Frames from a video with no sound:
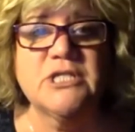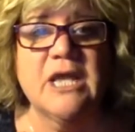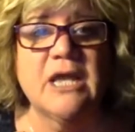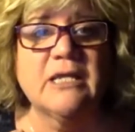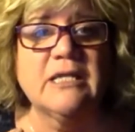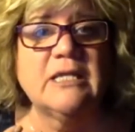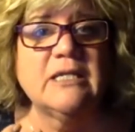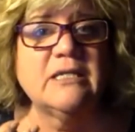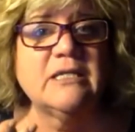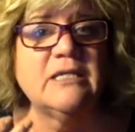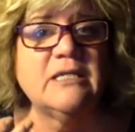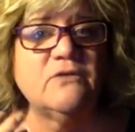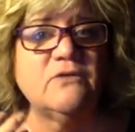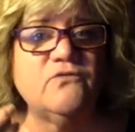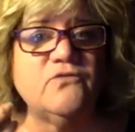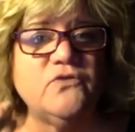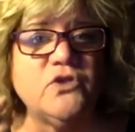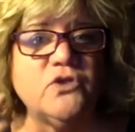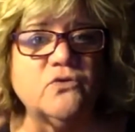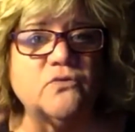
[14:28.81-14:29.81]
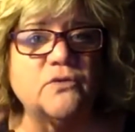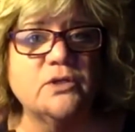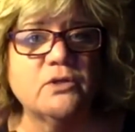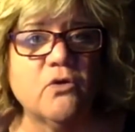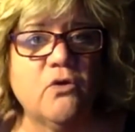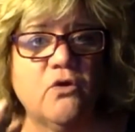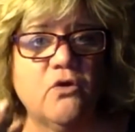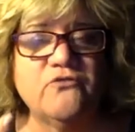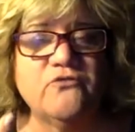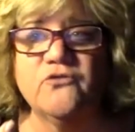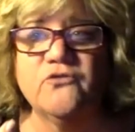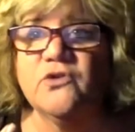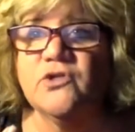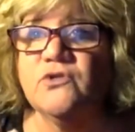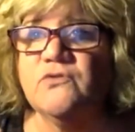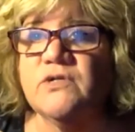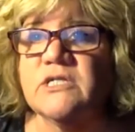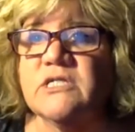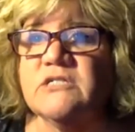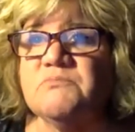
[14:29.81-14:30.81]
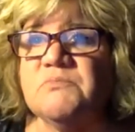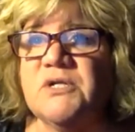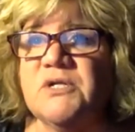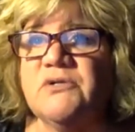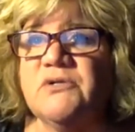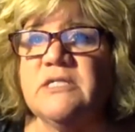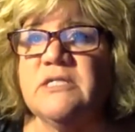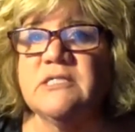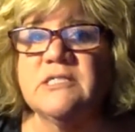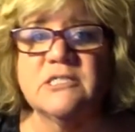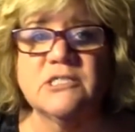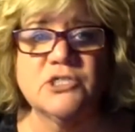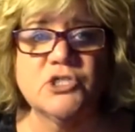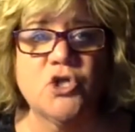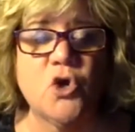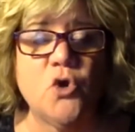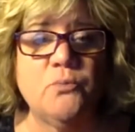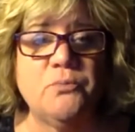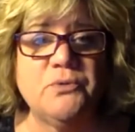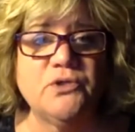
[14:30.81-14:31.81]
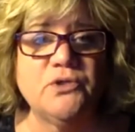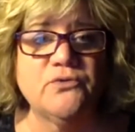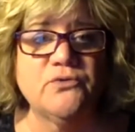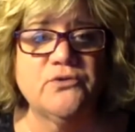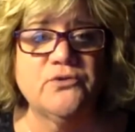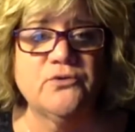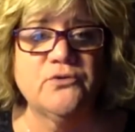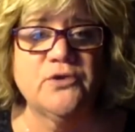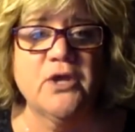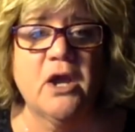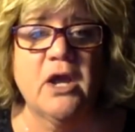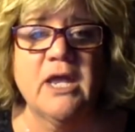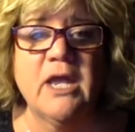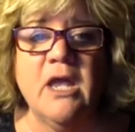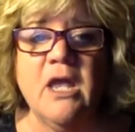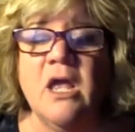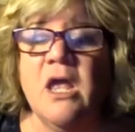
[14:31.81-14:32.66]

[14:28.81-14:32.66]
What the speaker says: that can give you and offer you experiences to open your third eye.